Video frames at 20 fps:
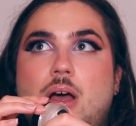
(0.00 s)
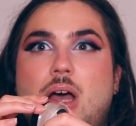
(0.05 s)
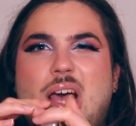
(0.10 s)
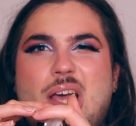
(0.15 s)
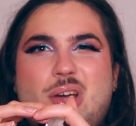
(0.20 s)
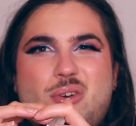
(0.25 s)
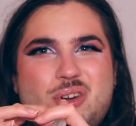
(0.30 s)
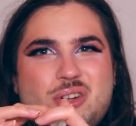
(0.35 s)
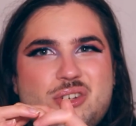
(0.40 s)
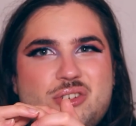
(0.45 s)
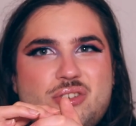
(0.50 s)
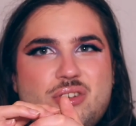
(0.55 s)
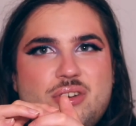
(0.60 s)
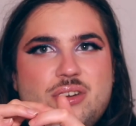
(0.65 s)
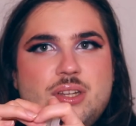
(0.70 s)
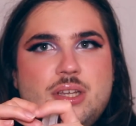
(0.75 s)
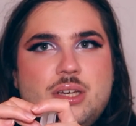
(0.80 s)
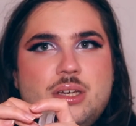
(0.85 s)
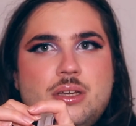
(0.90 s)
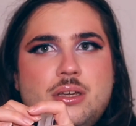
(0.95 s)
I quite
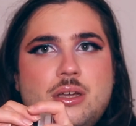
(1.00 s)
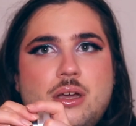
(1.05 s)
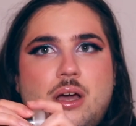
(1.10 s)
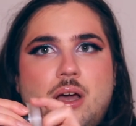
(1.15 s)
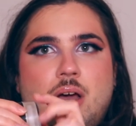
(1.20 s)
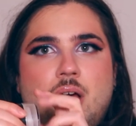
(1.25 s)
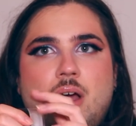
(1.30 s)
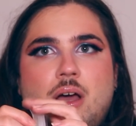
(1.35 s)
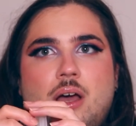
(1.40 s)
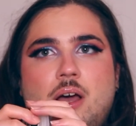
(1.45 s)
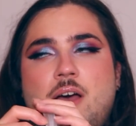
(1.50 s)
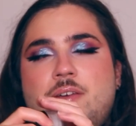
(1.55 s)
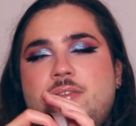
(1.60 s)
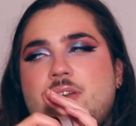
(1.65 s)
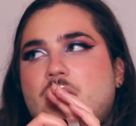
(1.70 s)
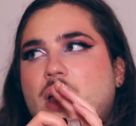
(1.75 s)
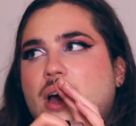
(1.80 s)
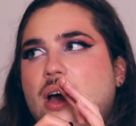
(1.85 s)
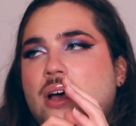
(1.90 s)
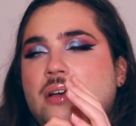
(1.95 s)
enjoyed it. I
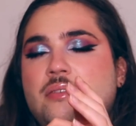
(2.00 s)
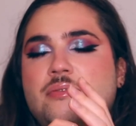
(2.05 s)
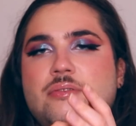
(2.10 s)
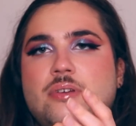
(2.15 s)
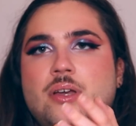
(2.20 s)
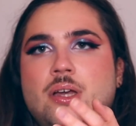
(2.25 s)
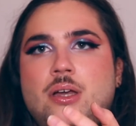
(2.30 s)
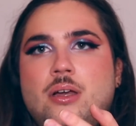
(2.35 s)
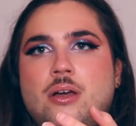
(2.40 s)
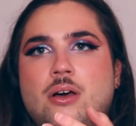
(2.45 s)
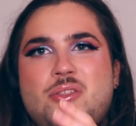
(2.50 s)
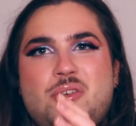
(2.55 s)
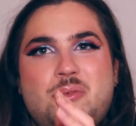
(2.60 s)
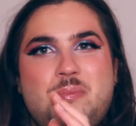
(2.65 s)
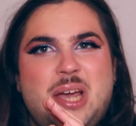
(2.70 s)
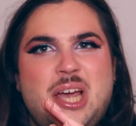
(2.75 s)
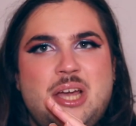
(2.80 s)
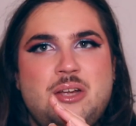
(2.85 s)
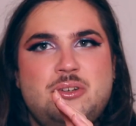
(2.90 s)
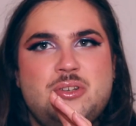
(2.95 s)
think I have other
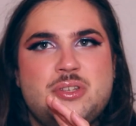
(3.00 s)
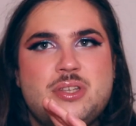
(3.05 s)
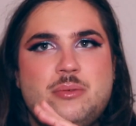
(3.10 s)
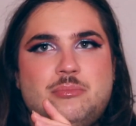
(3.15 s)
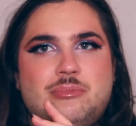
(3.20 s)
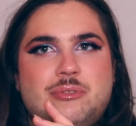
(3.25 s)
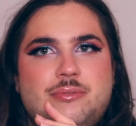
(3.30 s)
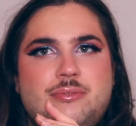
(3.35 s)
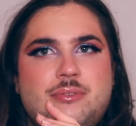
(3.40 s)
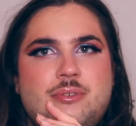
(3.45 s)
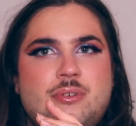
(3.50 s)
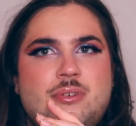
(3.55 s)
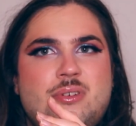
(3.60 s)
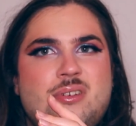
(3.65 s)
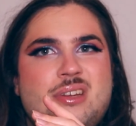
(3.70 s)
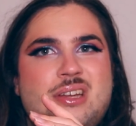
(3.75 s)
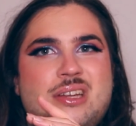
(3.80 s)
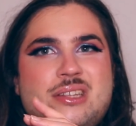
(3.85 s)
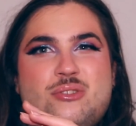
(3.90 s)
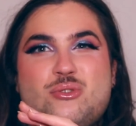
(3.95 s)
powders I
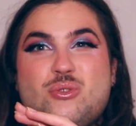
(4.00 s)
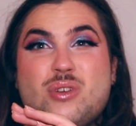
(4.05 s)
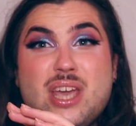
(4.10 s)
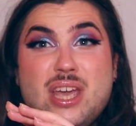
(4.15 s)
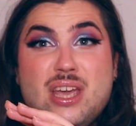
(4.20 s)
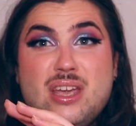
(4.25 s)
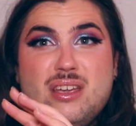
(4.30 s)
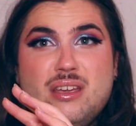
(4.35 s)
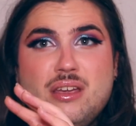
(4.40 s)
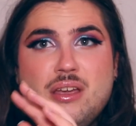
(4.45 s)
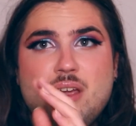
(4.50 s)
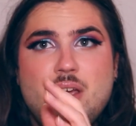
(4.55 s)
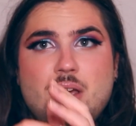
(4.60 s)
prefer. It's okay.